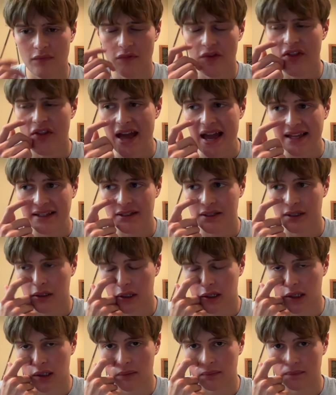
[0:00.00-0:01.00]
that
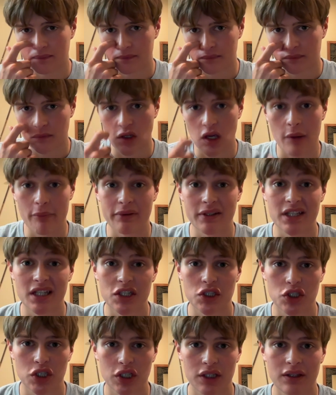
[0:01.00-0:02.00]

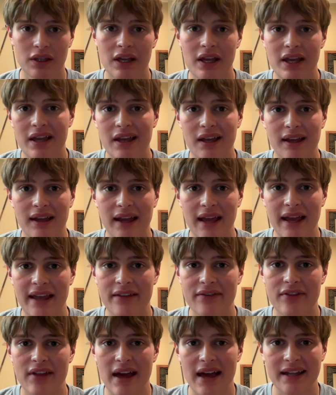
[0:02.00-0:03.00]
competition and
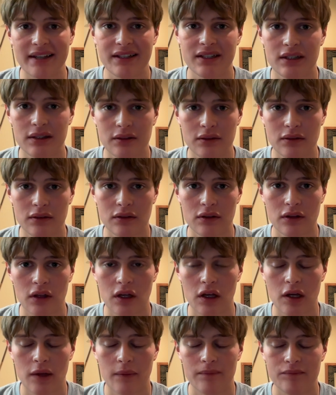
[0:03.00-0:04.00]
that
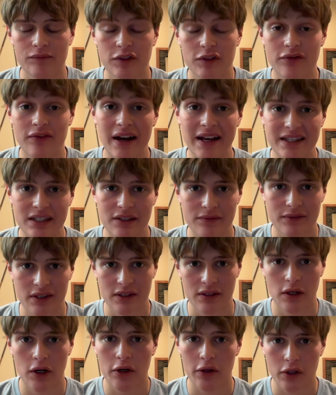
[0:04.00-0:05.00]

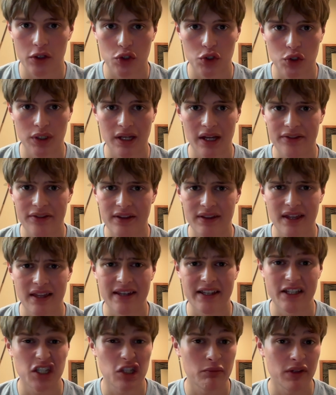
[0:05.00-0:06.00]
divisiveness in our country. I think that
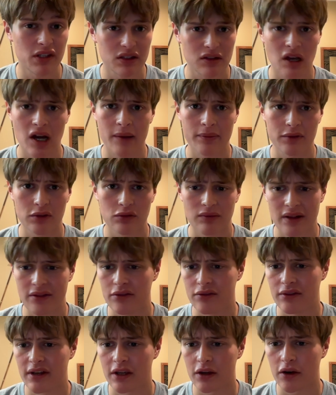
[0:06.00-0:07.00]
needs to be stopped rather
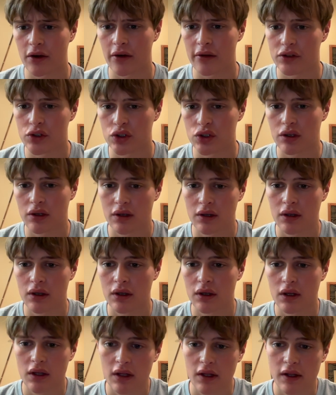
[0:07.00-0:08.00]
than encouraged.
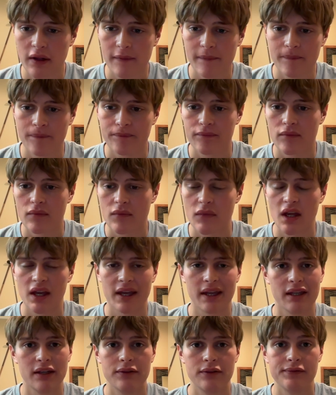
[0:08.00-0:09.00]

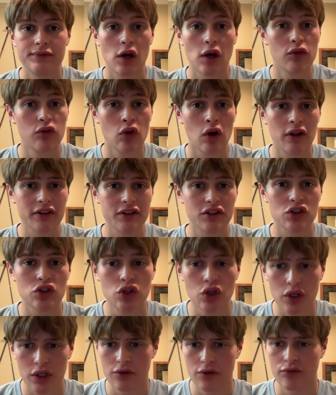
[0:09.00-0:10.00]
And overall, it's
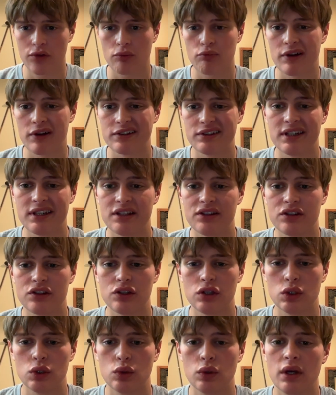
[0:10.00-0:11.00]
good for presidents
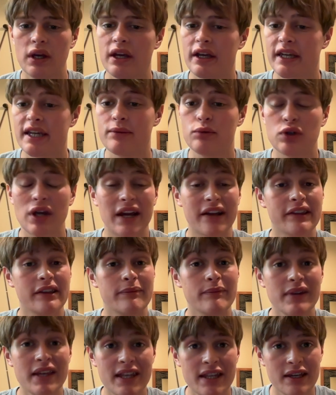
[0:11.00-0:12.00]
to keep track of the
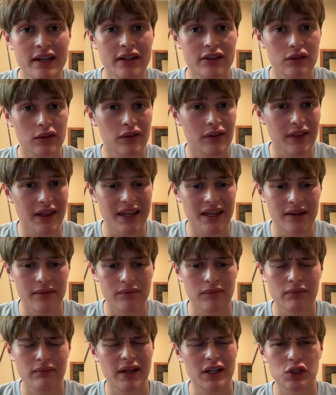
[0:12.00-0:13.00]
media so that they can
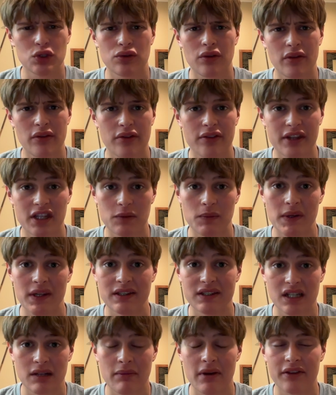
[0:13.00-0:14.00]
make sure that the things being
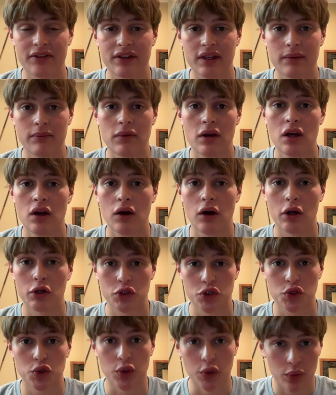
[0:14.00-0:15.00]
said about them are
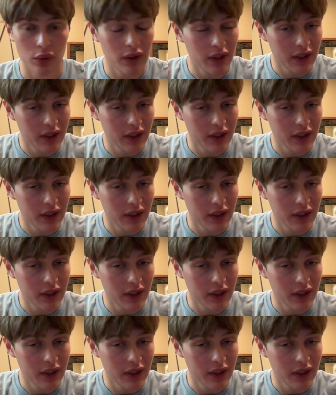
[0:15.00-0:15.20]
true